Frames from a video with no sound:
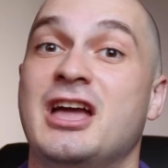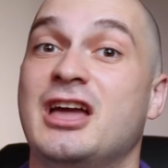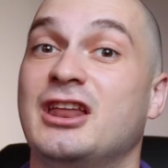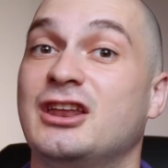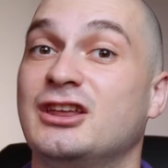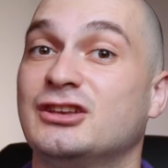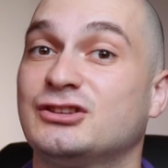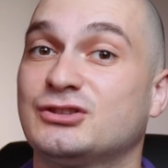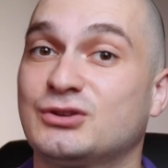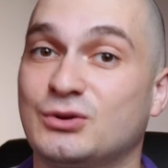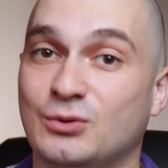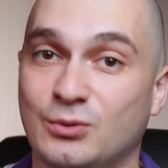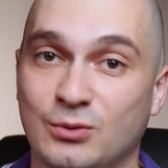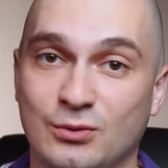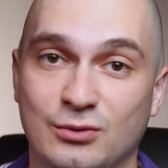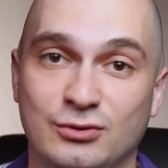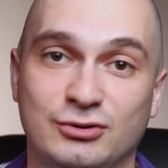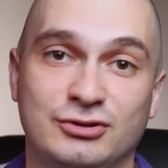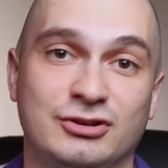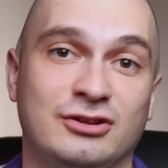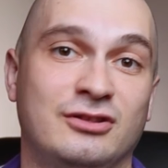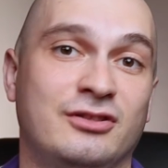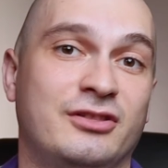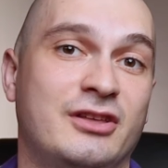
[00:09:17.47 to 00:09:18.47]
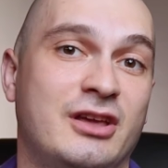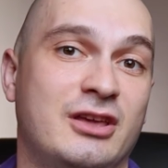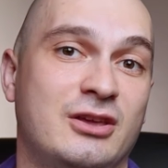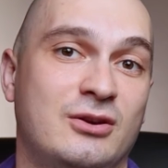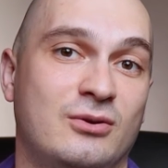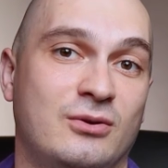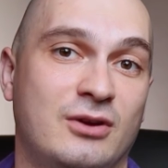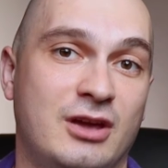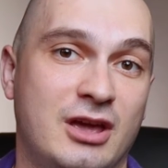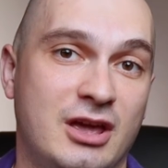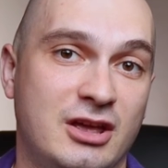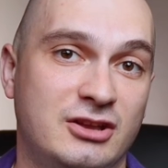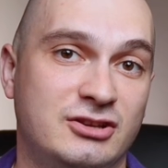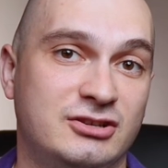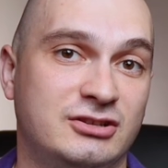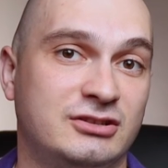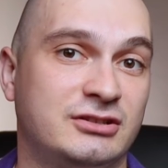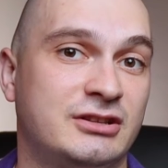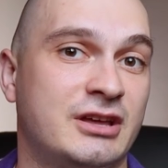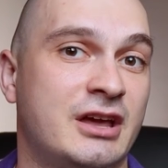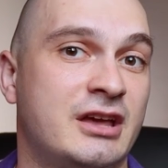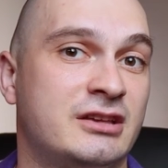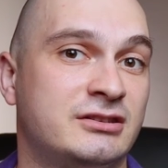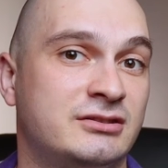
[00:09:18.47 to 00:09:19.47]
it is crucial that your
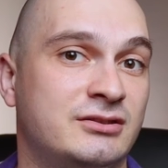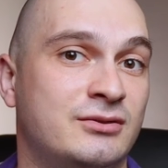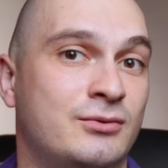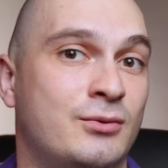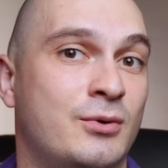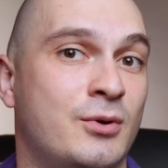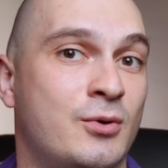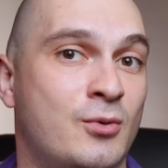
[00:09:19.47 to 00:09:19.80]
agent has the